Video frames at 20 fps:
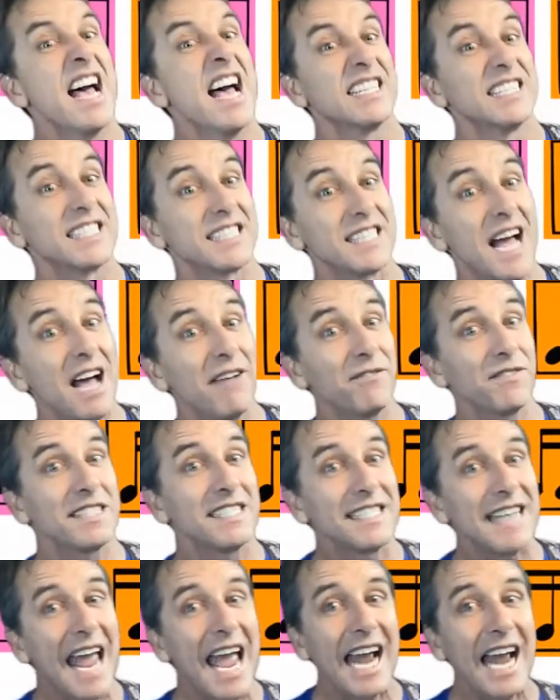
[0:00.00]
Soft,
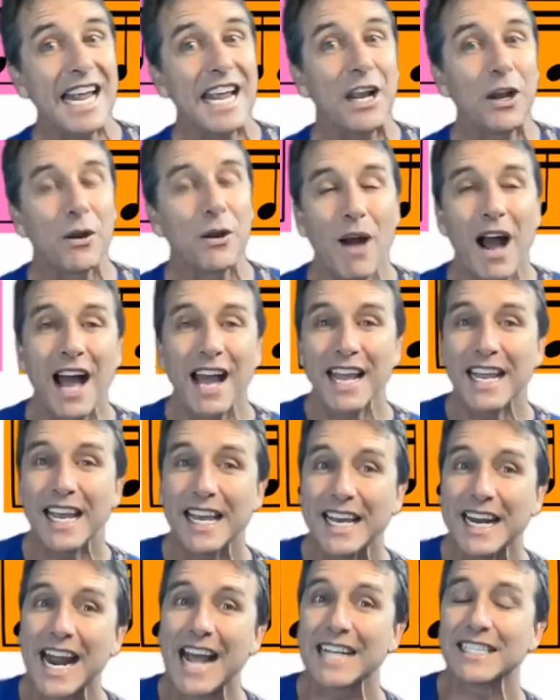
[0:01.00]
steady,
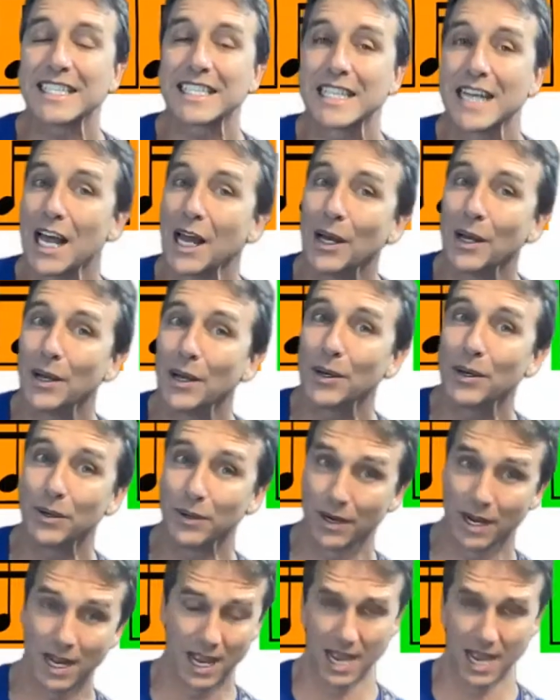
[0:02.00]
quiet, and slow.